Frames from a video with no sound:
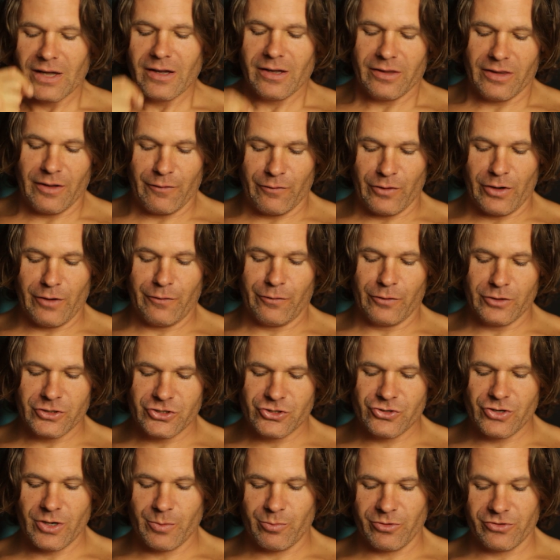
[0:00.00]
That very first
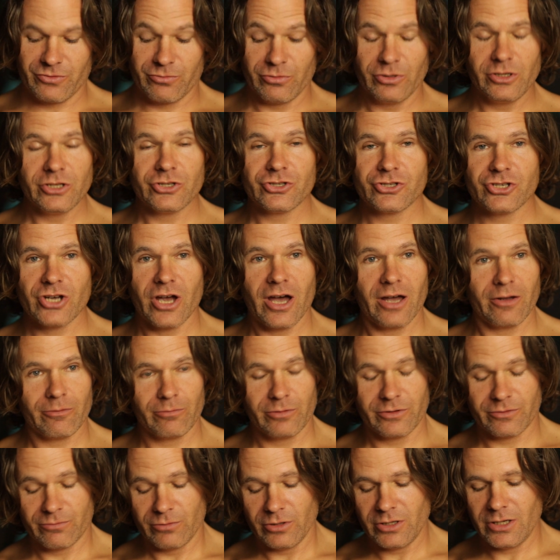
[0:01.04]
trip was
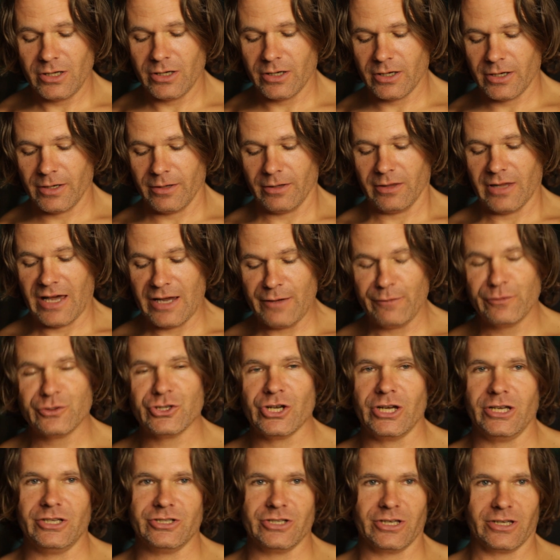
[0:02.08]
really life
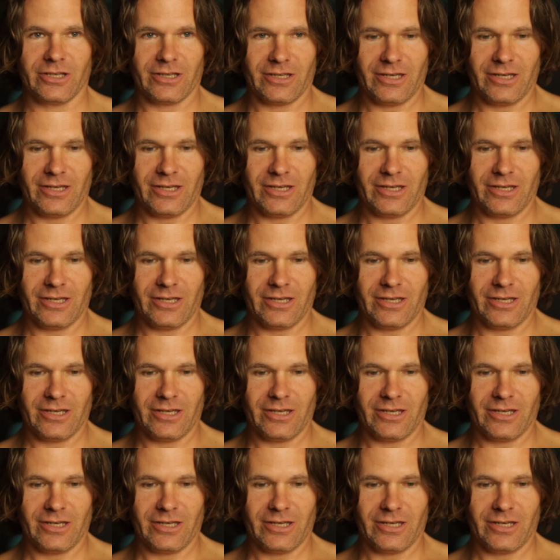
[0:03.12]
changing.